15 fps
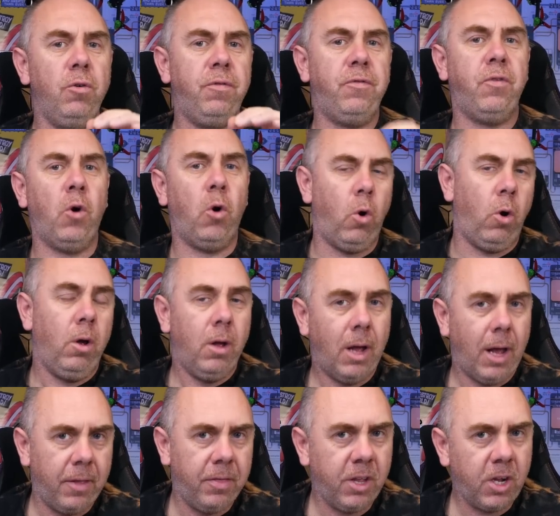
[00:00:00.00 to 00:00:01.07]
04
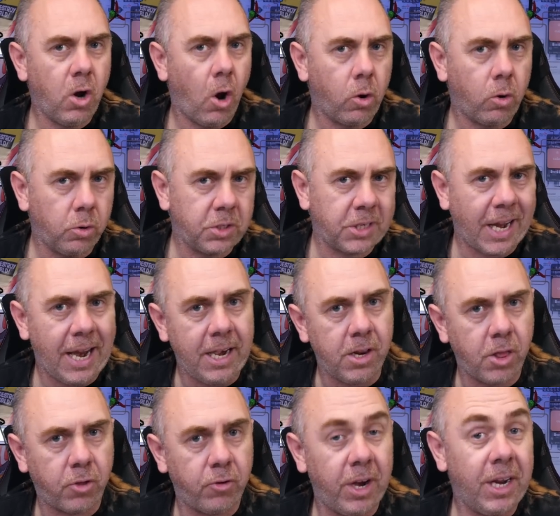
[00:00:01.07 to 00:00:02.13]
and the goggles
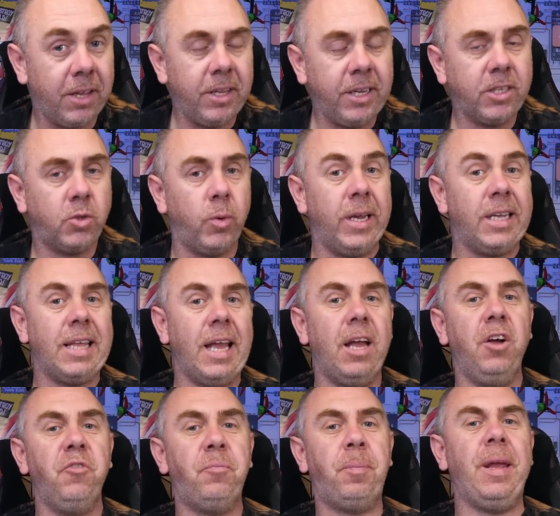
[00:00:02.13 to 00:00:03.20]
N3. And this week, there
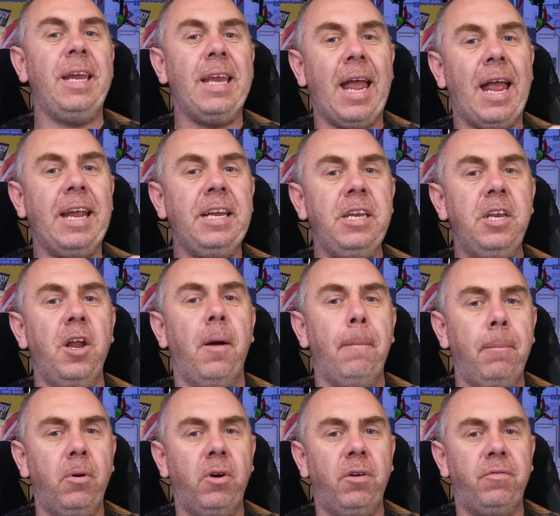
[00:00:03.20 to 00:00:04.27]
have been a
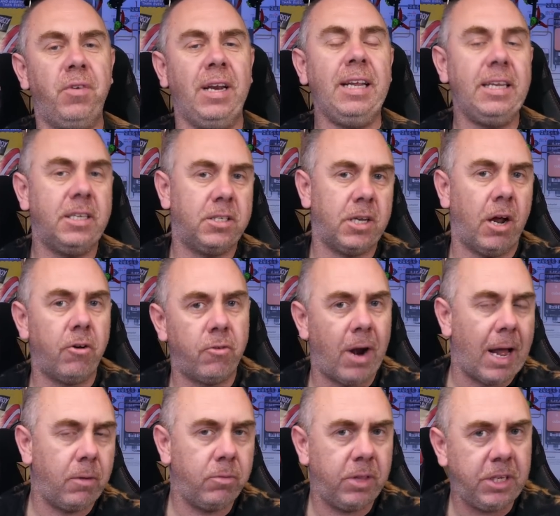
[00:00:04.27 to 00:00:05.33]
number of leaks
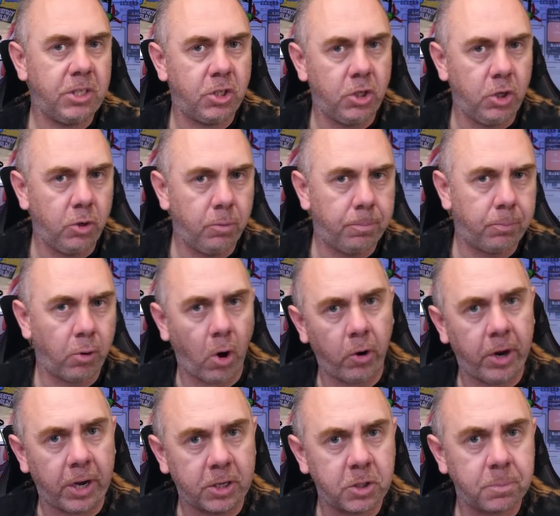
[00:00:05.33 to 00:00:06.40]
around these new
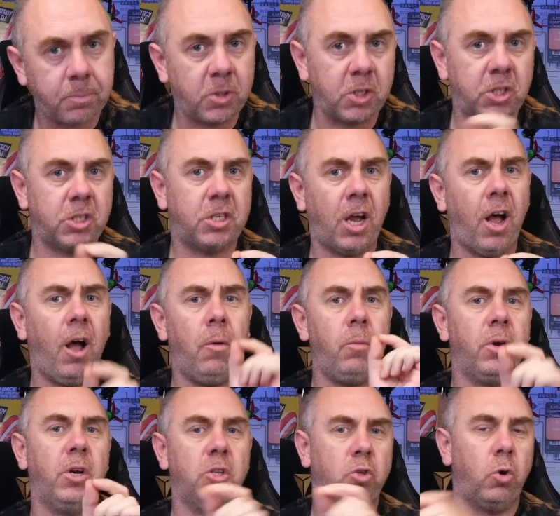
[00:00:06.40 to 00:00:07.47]
products. To start,
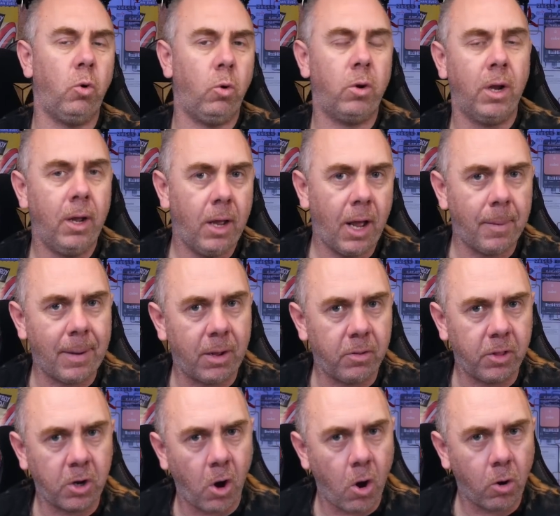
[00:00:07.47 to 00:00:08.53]
we're going to talk
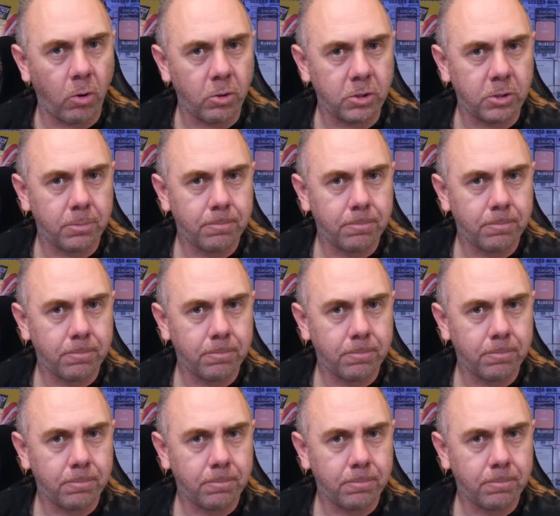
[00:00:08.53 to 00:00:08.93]
about the goggles.